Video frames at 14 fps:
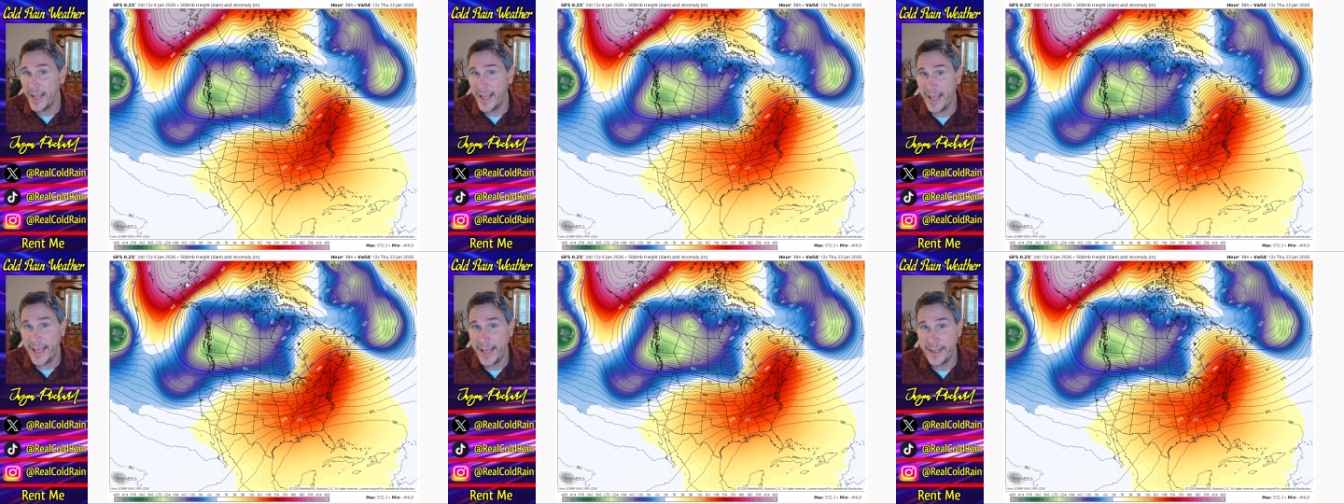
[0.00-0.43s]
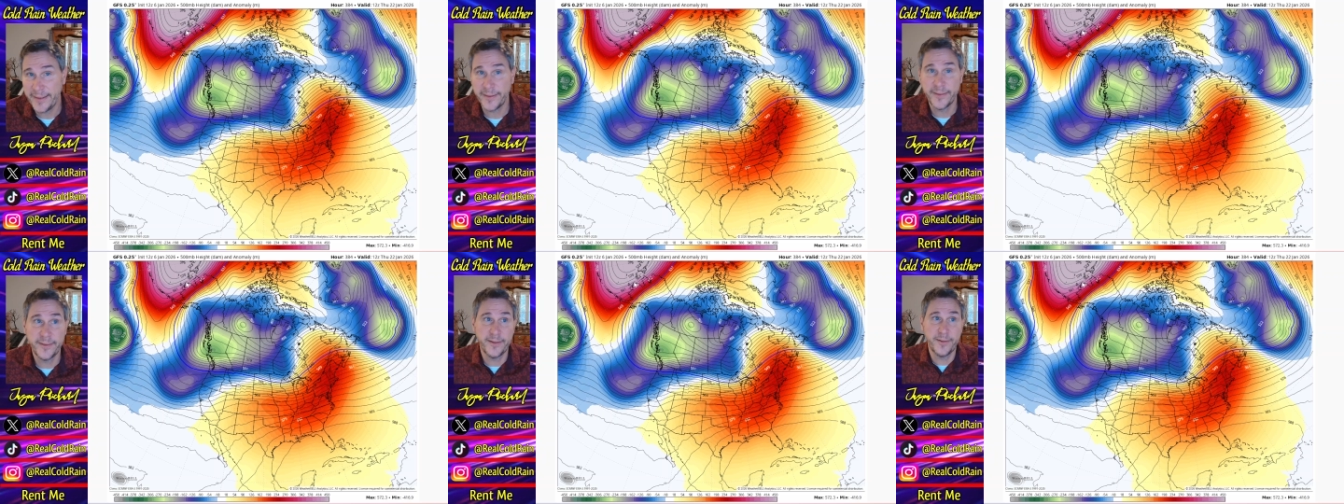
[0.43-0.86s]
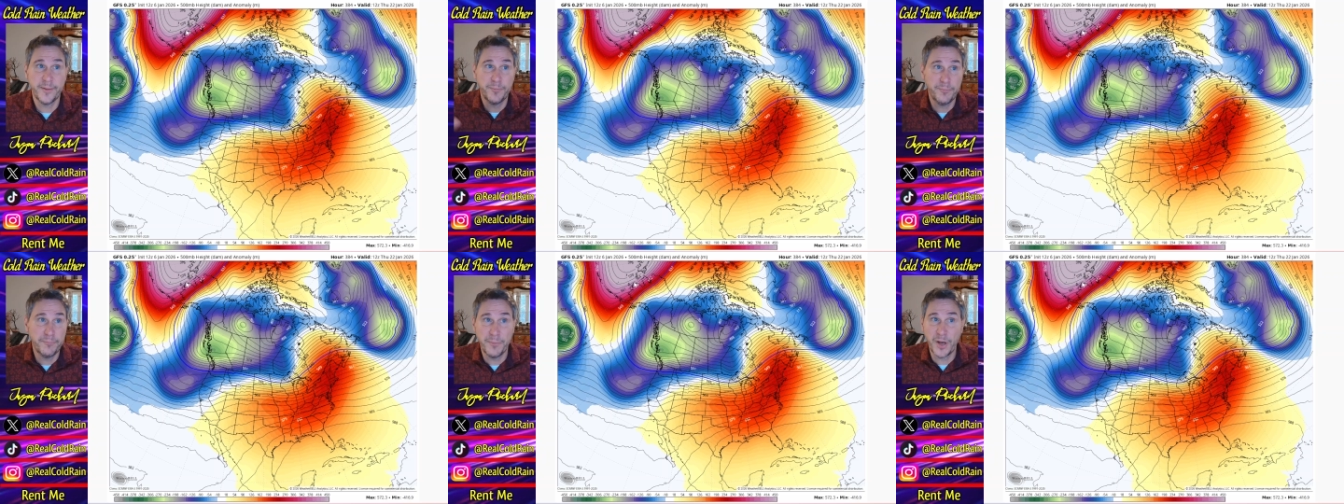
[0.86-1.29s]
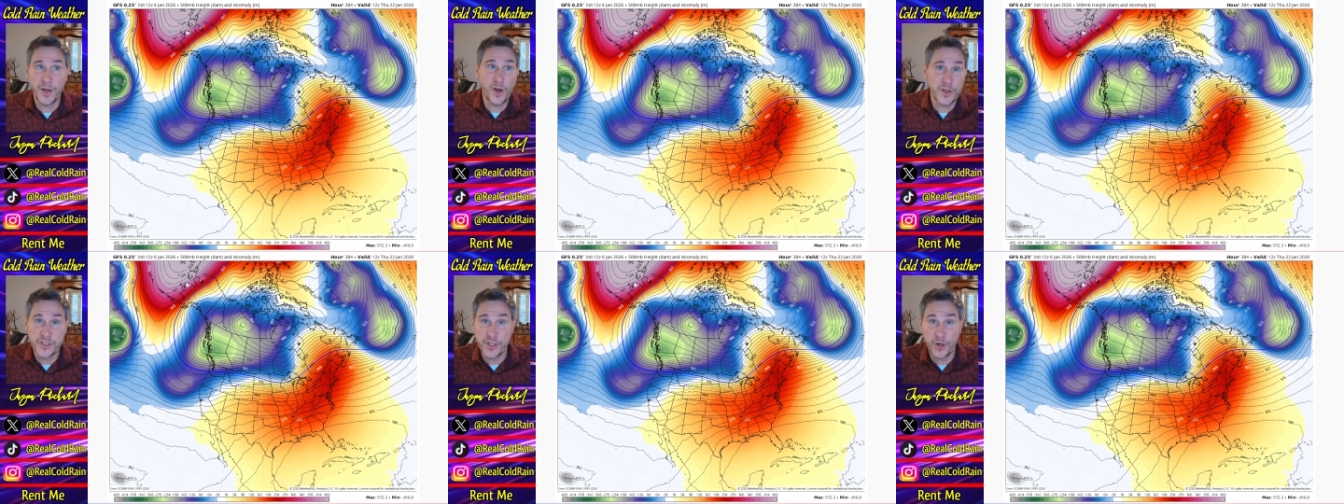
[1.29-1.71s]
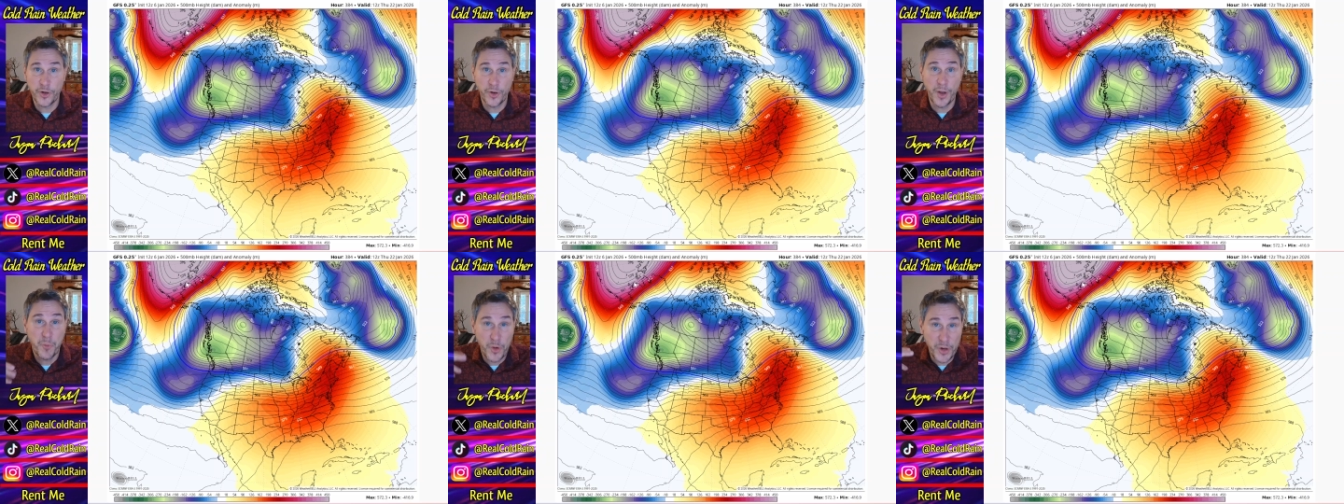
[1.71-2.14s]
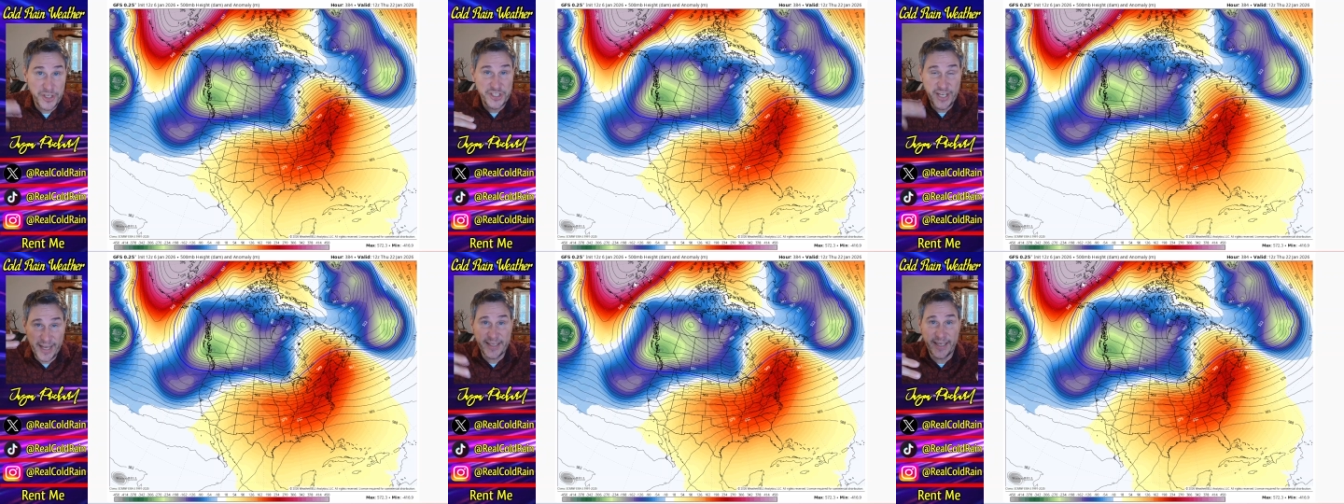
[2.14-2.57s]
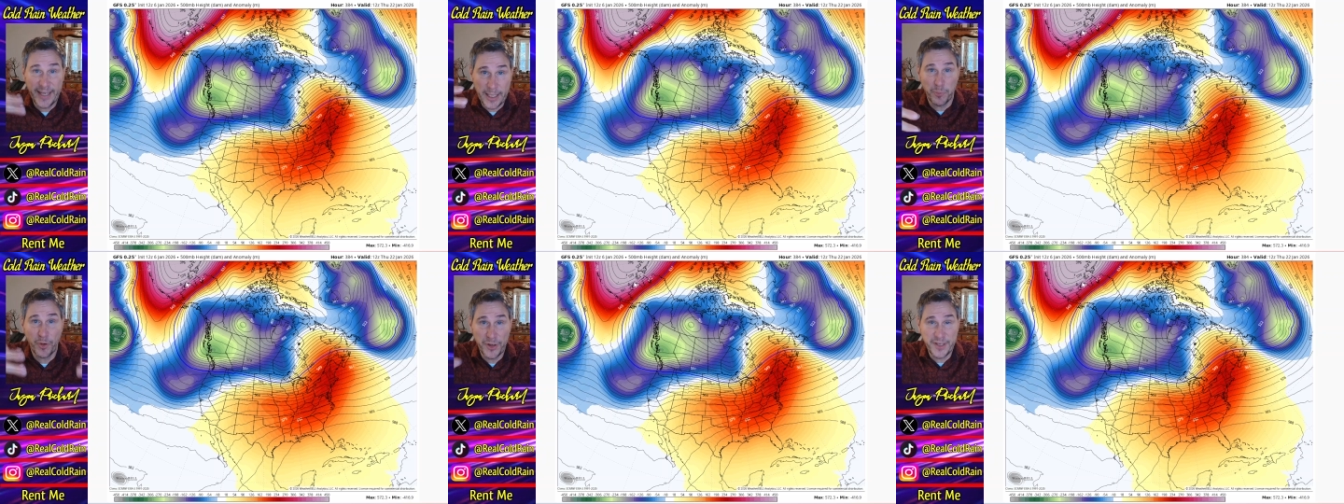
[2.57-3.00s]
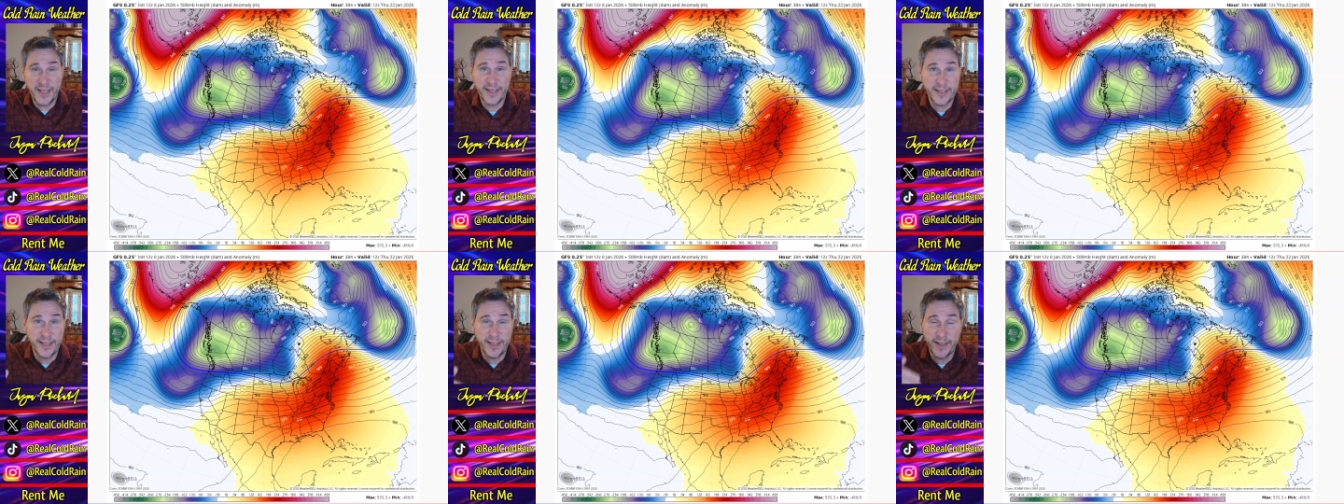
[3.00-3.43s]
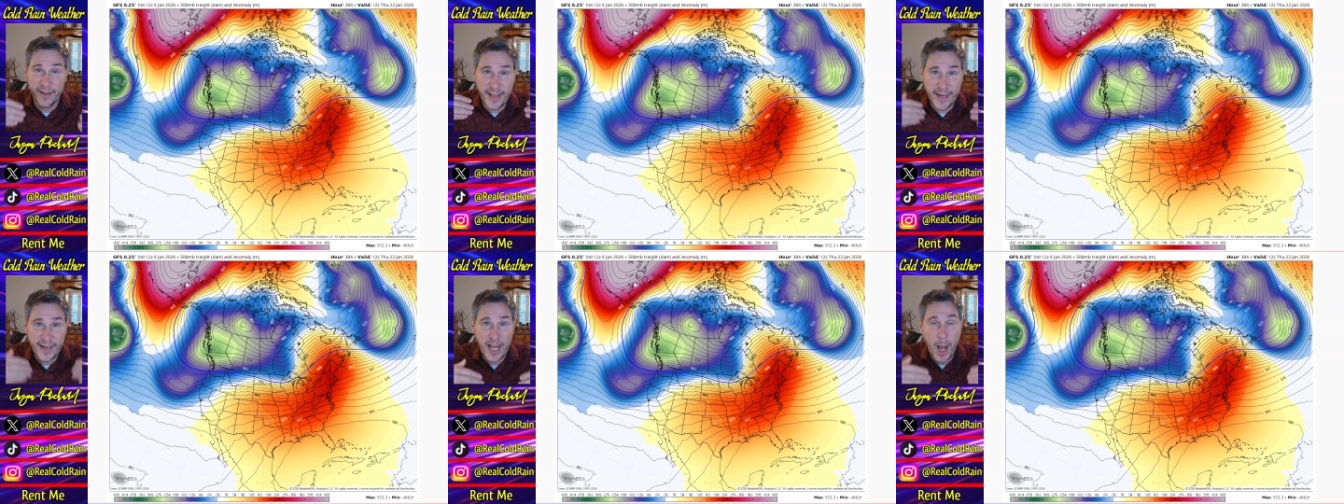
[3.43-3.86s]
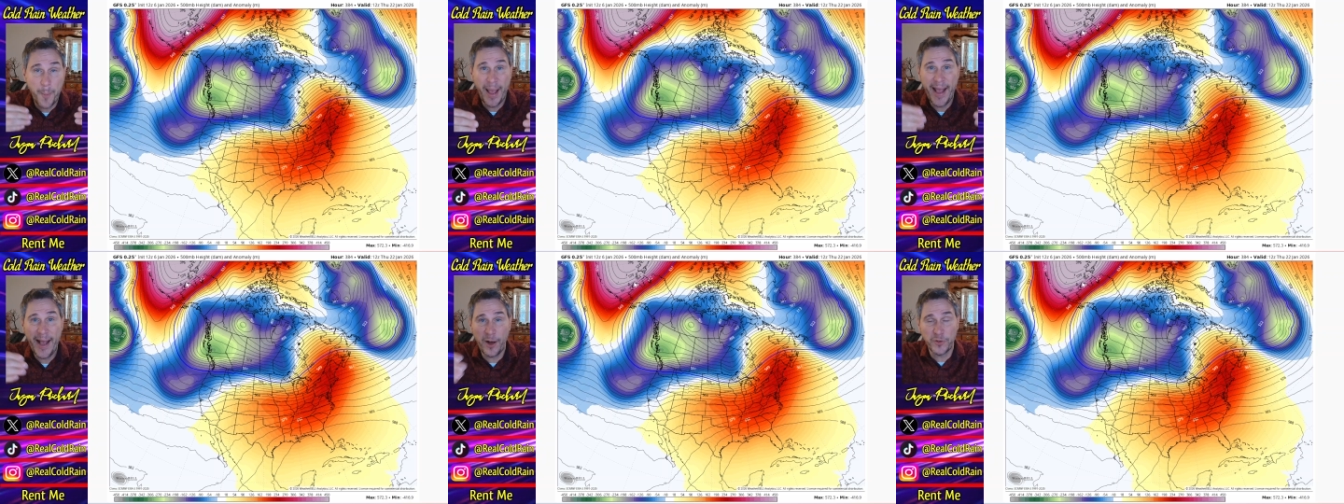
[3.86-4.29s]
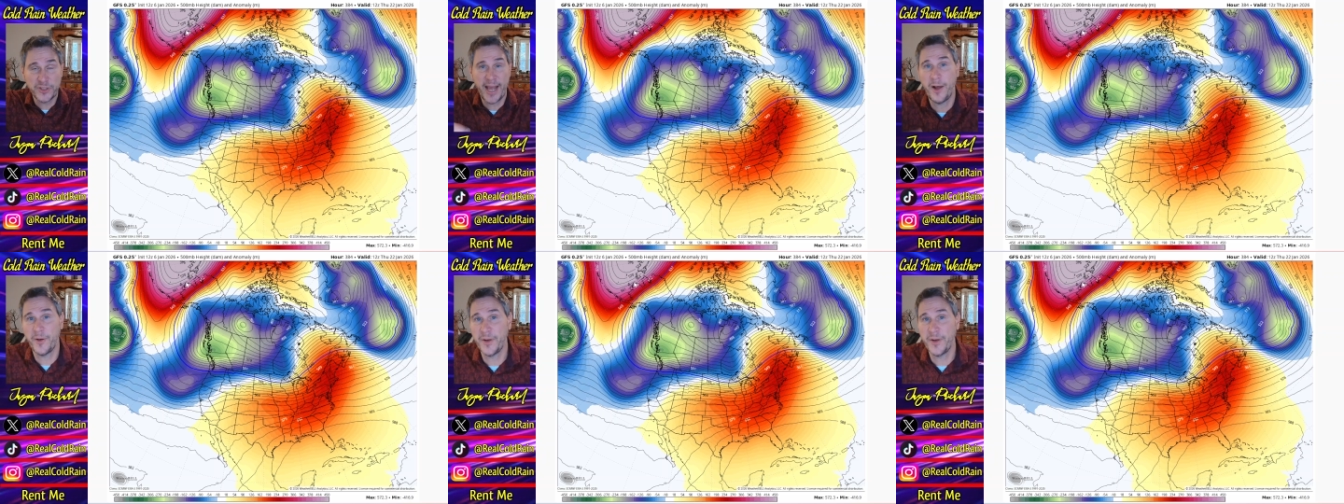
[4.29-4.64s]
And because they're projecting and predicting that compounds out